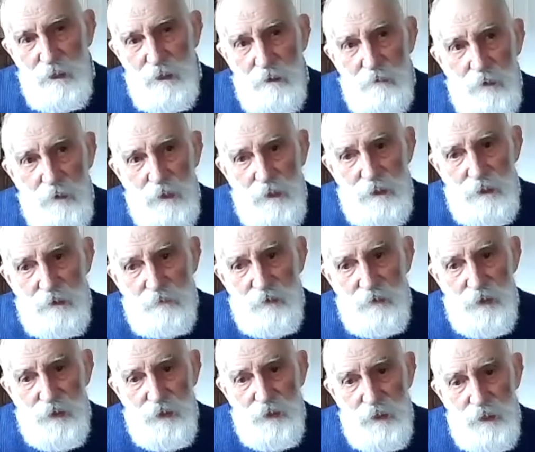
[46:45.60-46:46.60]
But
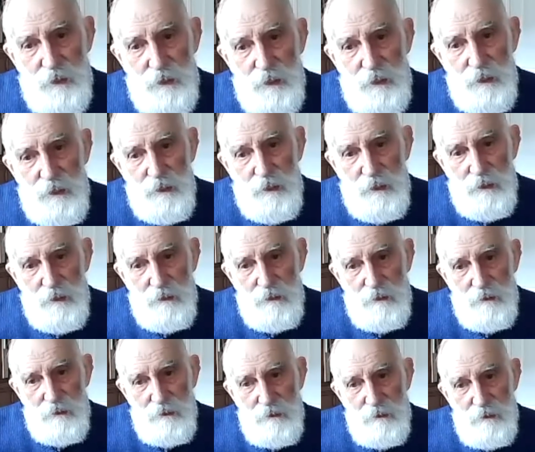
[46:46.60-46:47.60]
eventually,
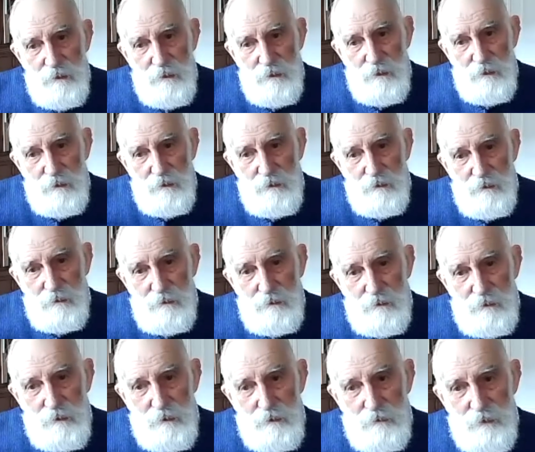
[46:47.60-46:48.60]

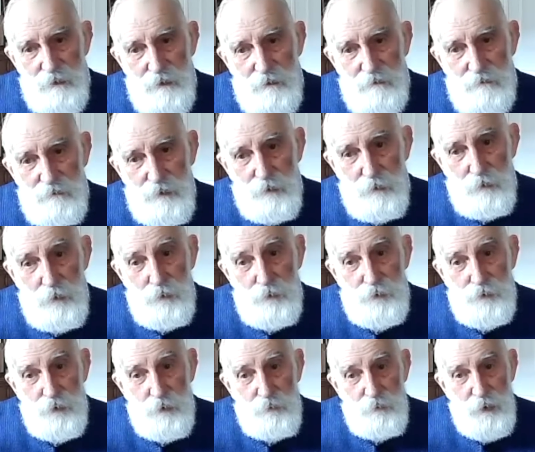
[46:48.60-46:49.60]
you lose
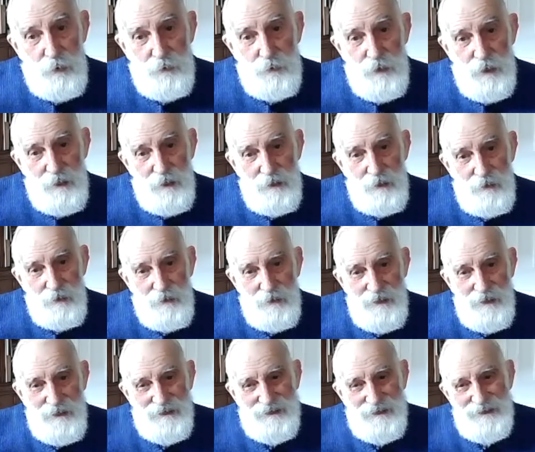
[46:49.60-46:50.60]
your beauty, your
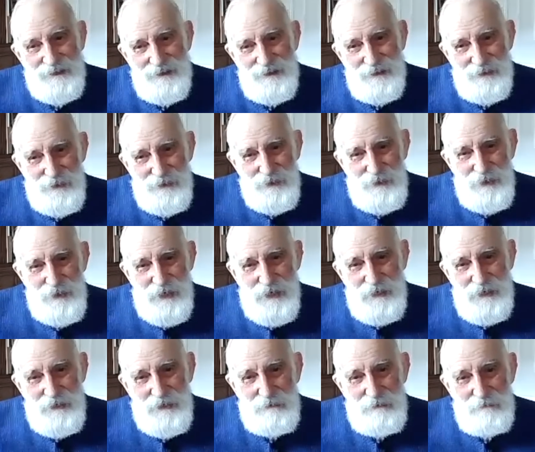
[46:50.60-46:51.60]

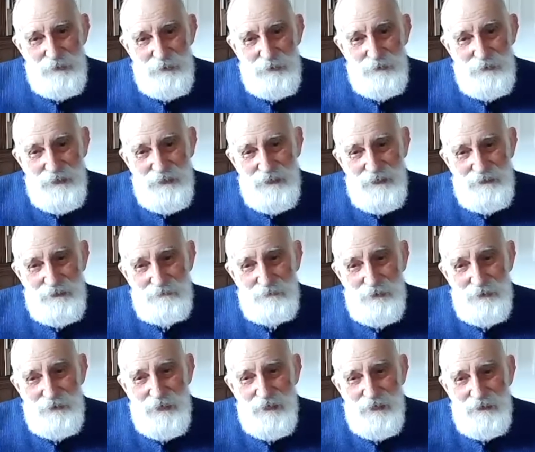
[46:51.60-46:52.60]
strength and beauty. That's
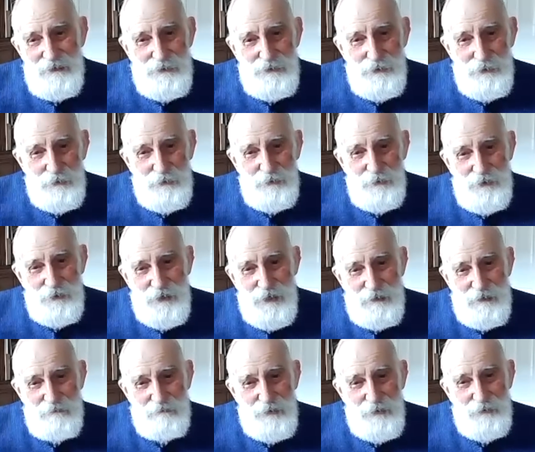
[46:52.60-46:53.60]
one sure thing.
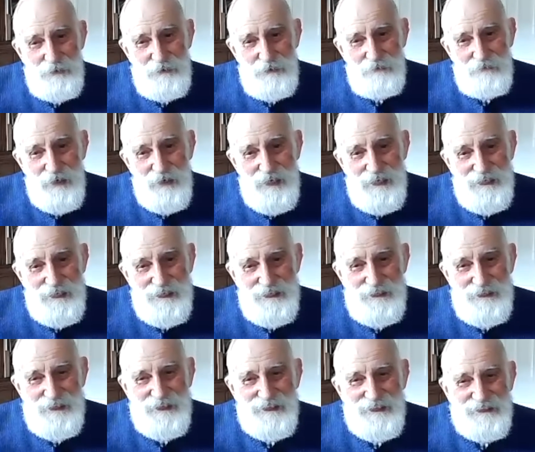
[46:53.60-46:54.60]
Beauty
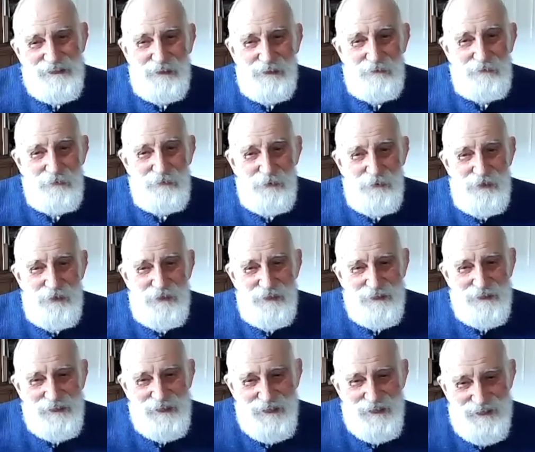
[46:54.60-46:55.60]
fades,
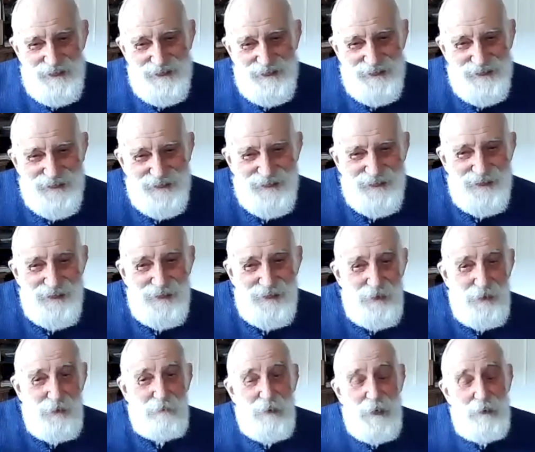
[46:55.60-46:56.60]
unfortunately.
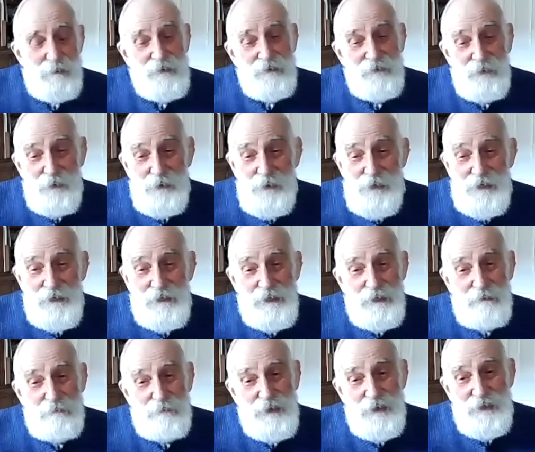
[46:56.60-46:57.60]
Or perhaps
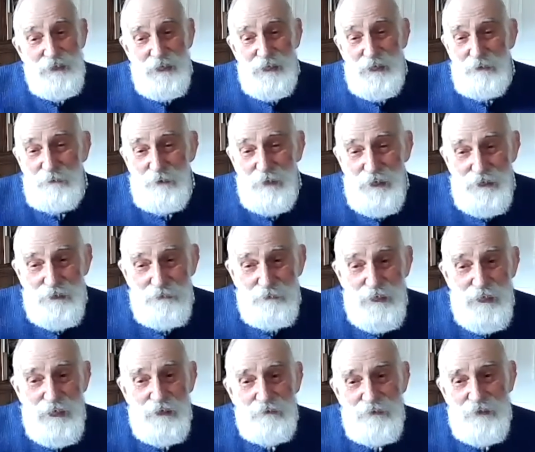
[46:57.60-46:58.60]
fortunately, because otherwise
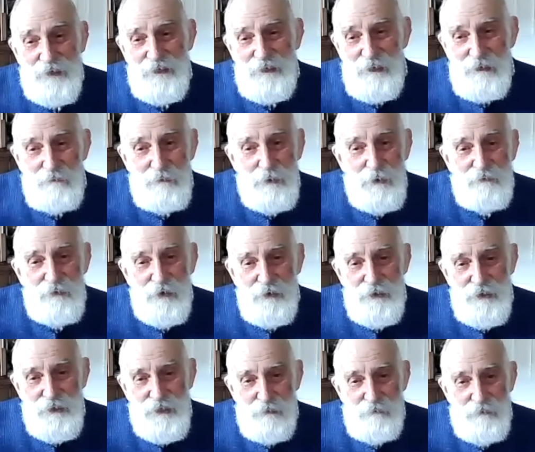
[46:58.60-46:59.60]
we'd never move on
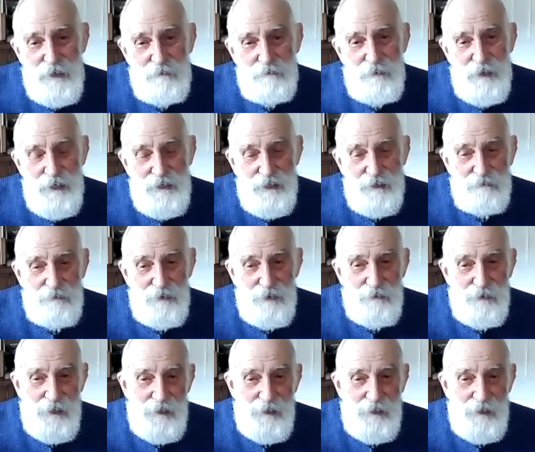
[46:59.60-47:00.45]
to something better, would we?